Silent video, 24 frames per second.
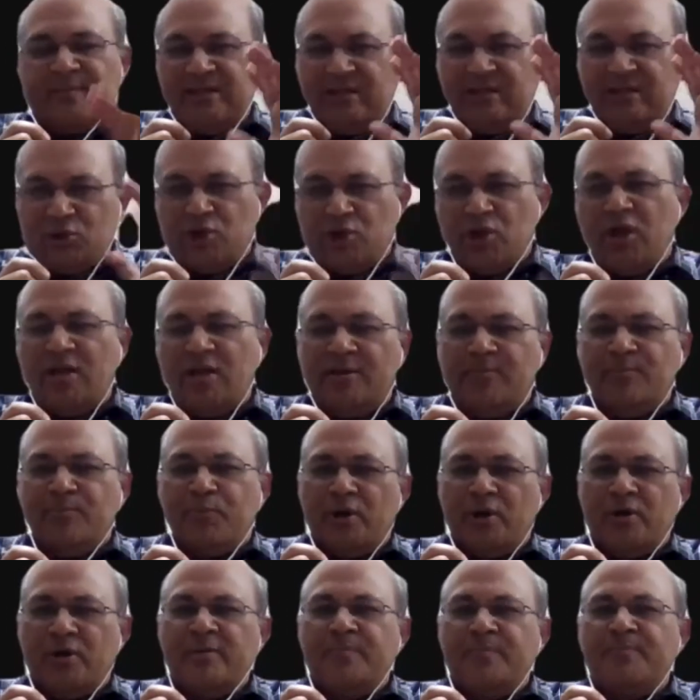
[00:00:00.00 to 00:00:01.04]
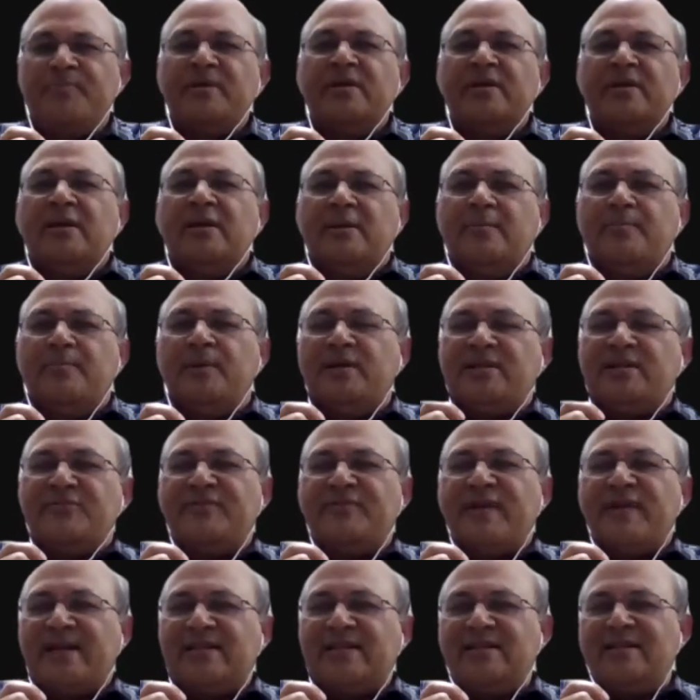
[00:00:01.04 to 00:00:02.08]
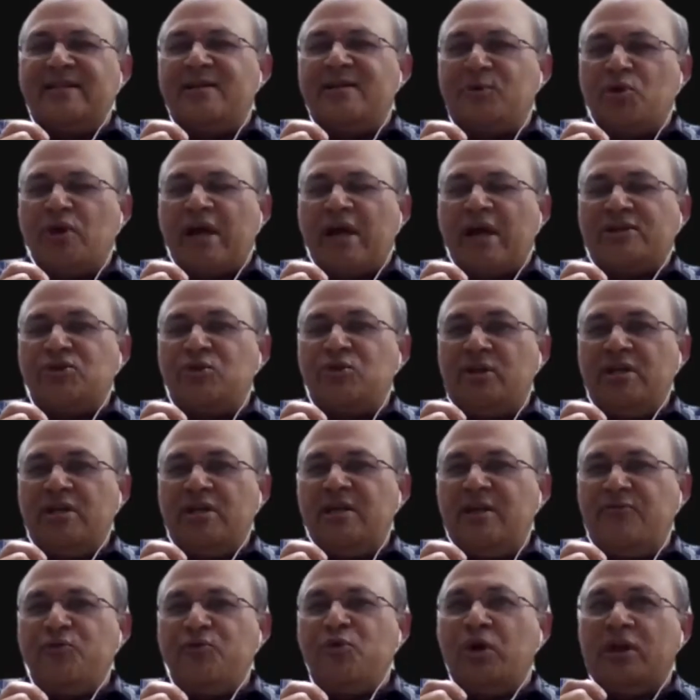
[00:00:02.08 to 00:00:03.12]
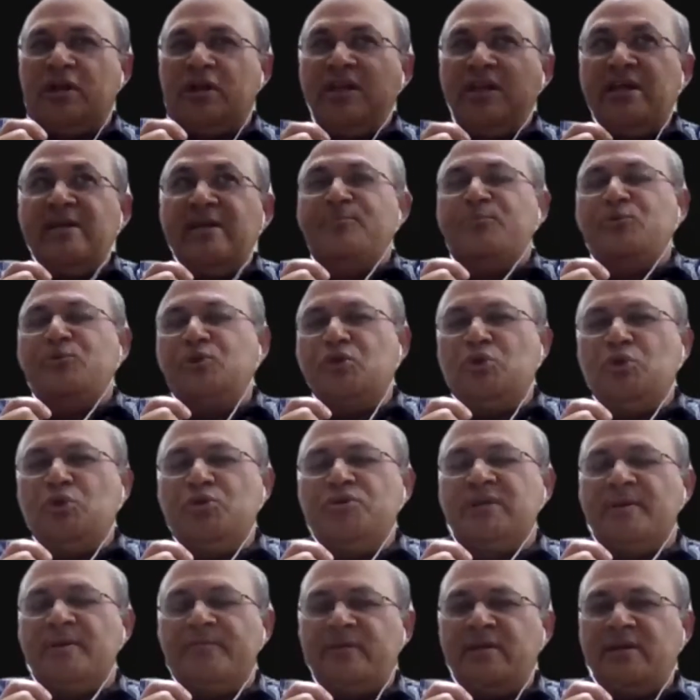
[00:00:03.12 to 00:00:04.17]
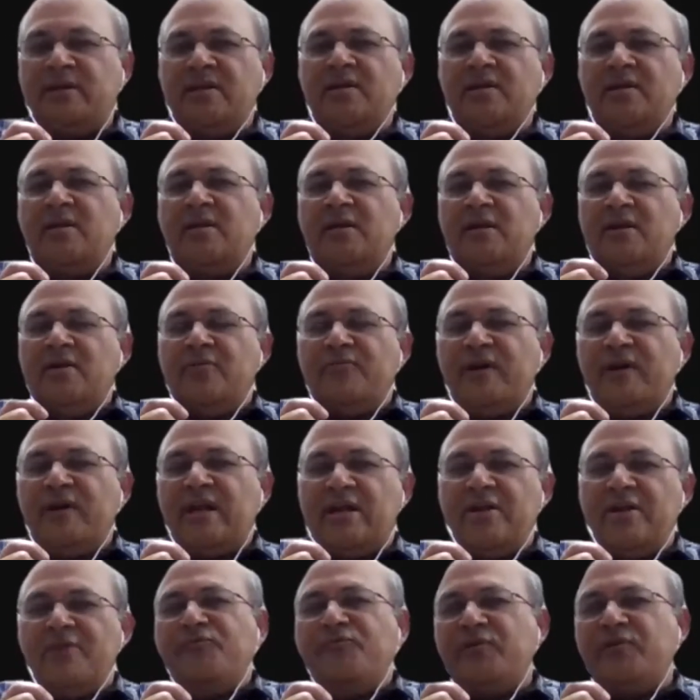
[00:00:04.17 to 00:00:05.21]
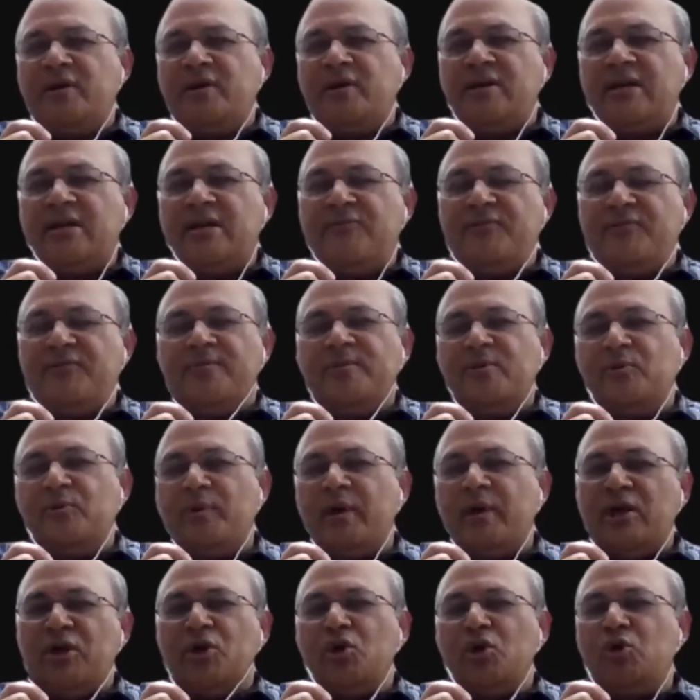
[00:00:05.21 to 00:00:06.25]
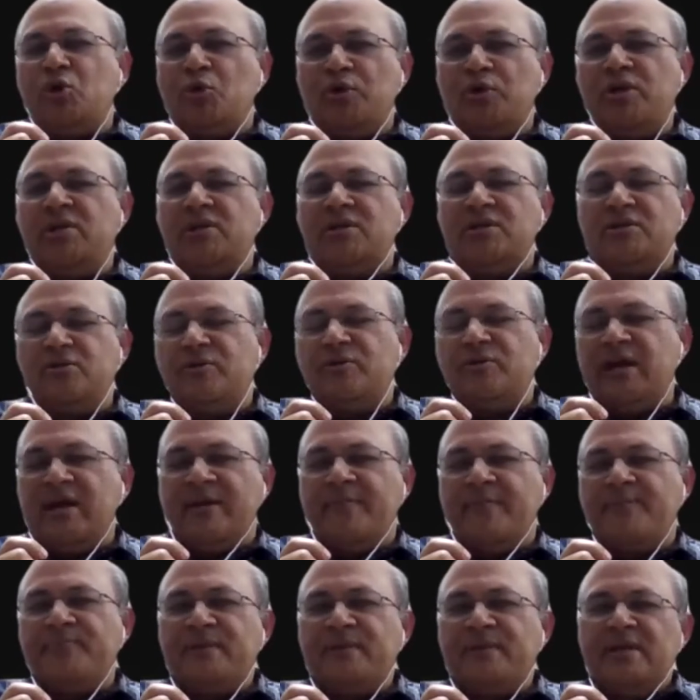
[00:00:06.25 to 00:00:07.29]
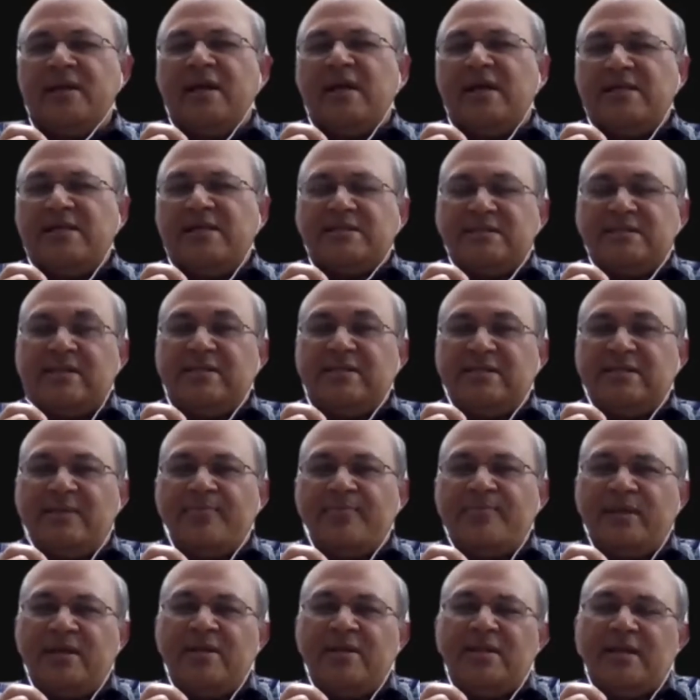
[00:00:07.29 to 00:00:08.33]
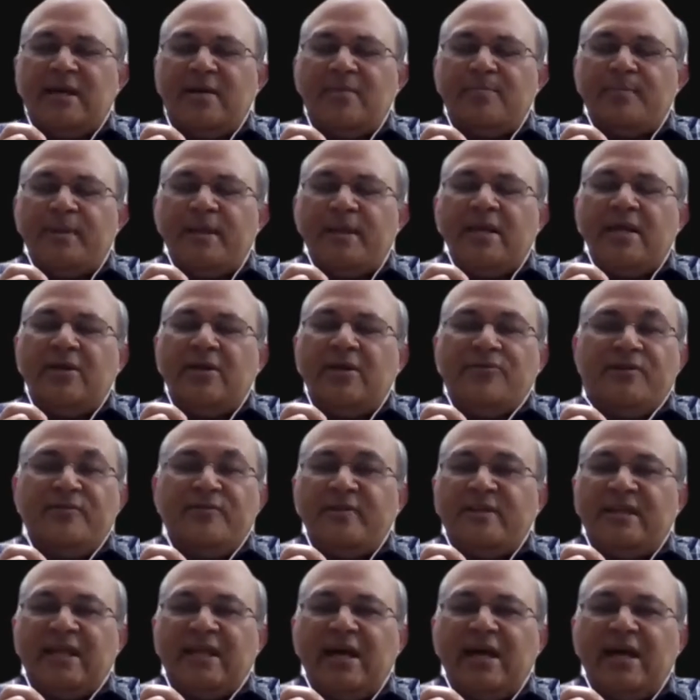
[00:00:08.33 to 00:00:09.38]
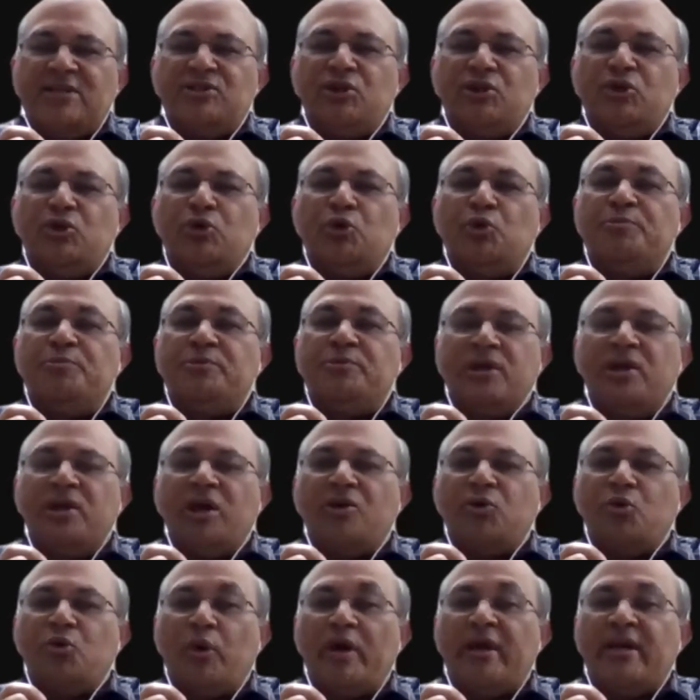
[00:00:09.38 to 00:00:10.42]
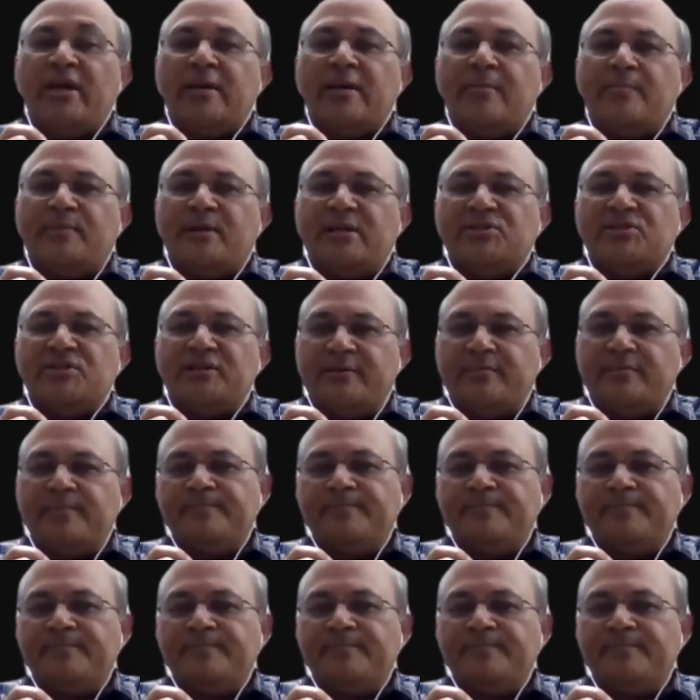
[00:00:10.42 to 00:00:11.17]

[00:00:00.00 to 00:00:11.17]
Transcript: I mean, those are all important, but the fact that it could actually give you a leap to do something very differently from the way you're doing it today is still something that many of even the larger groups are not quite embracing.